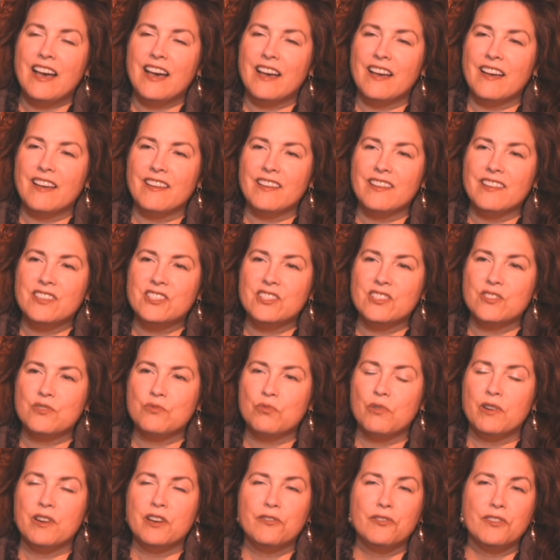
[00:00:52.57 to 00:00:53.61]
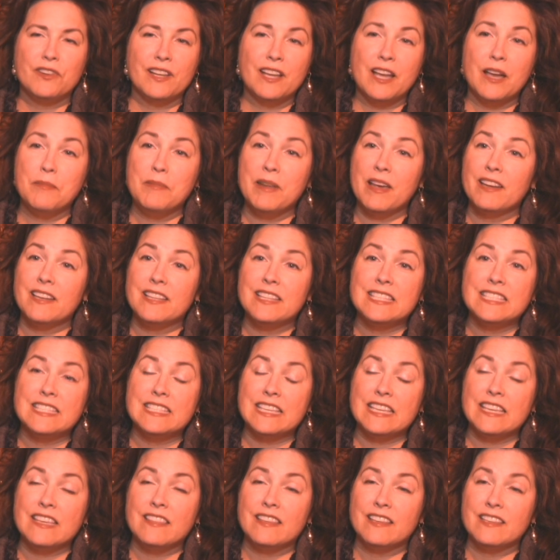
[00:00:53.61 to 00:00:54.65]
uh, it's just wonderful to come down and
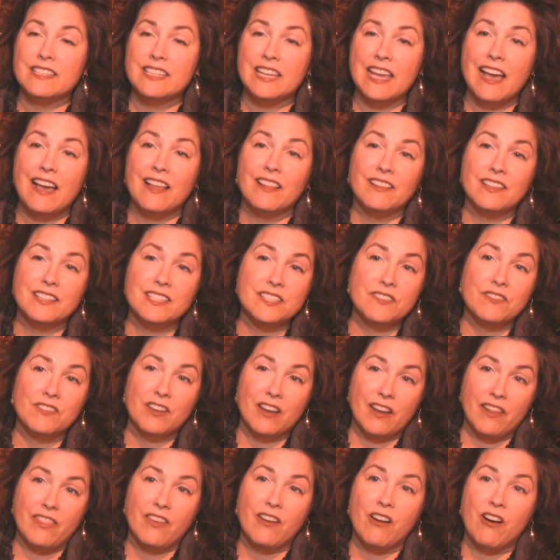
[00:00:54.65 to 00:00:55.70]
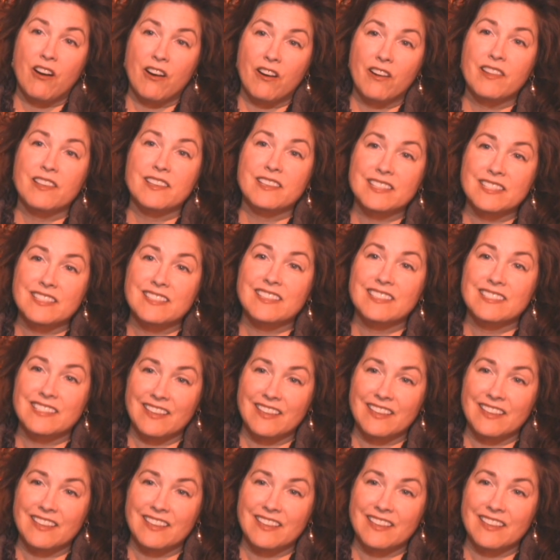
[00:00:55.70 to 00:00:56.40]
see the talents of a lot of the artists in